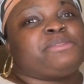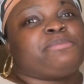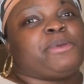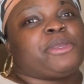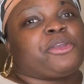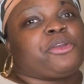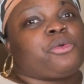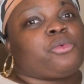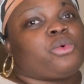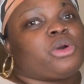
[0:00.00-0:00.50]

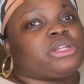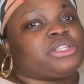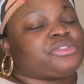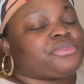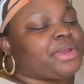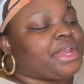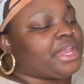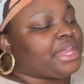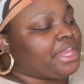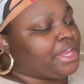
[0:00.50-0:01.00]
bigger ones
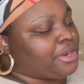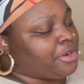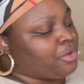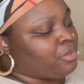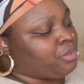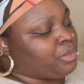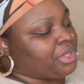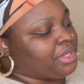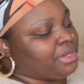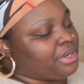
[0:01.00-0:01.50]
right here
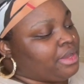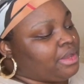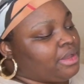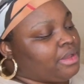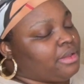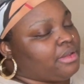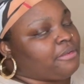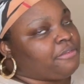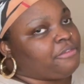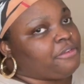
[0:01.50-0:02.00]
with
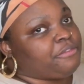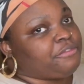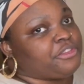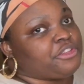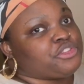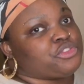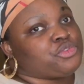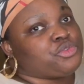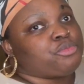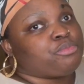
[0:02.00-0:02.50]
uh,
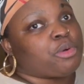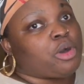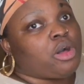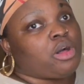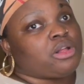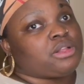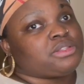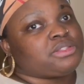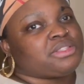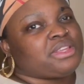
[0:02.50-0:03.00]
52
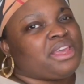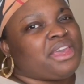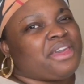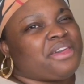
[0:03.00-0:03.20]
balls,